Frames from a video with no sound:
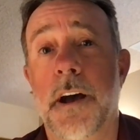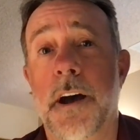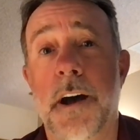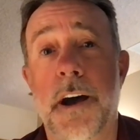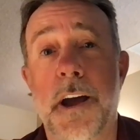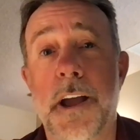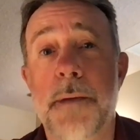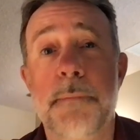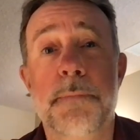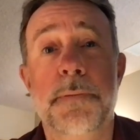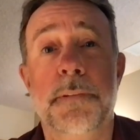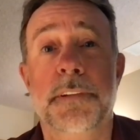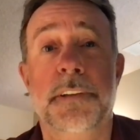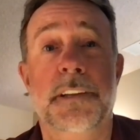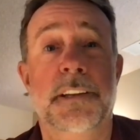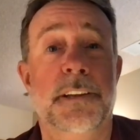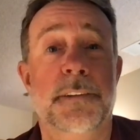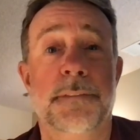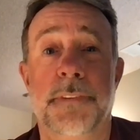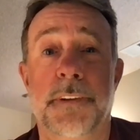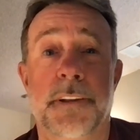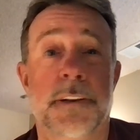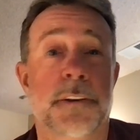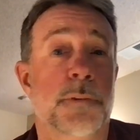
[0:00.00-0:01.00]
I
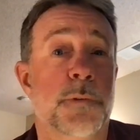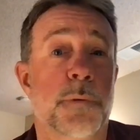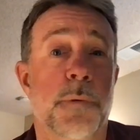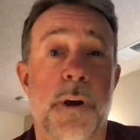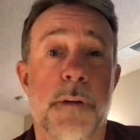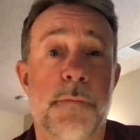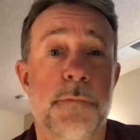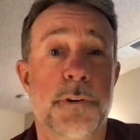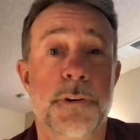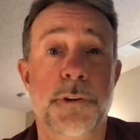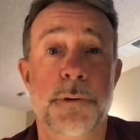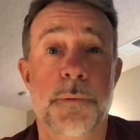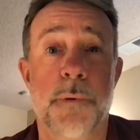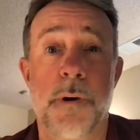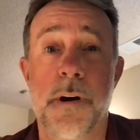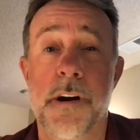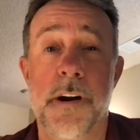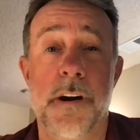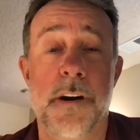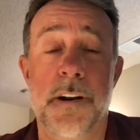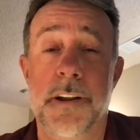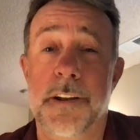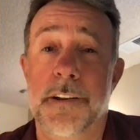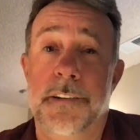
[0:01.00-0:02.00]
believe in whoever you
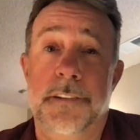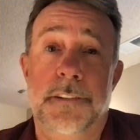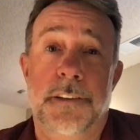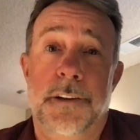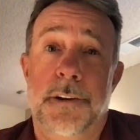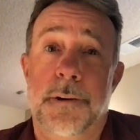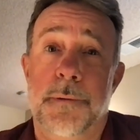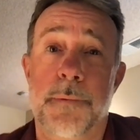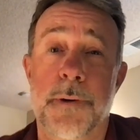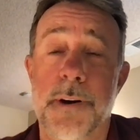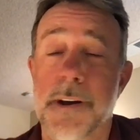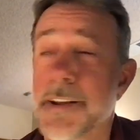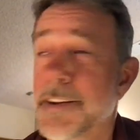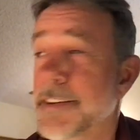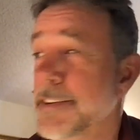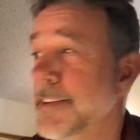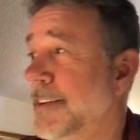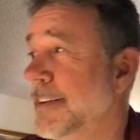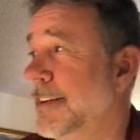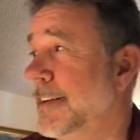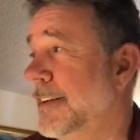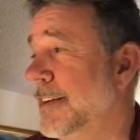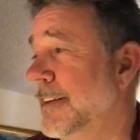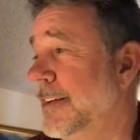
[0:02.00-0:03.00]
are. And you know what?
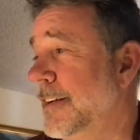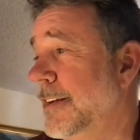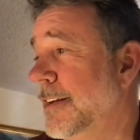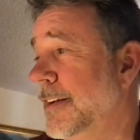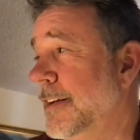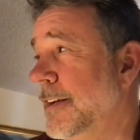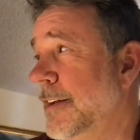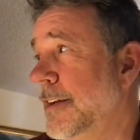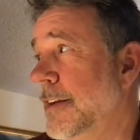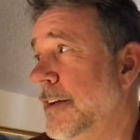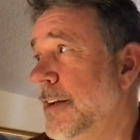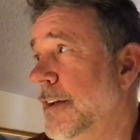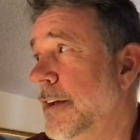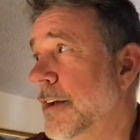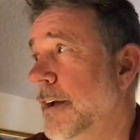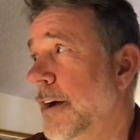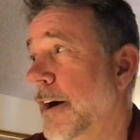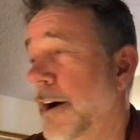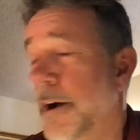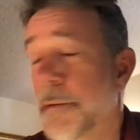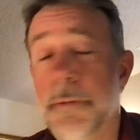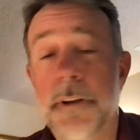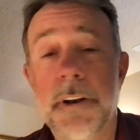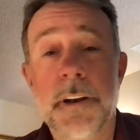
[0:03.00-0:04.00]

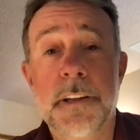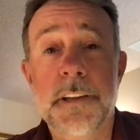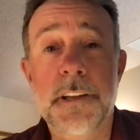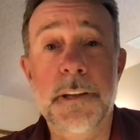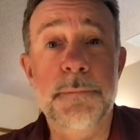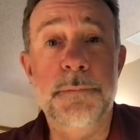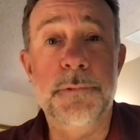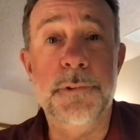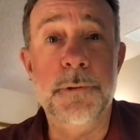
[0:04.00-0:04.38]
I'm going to keep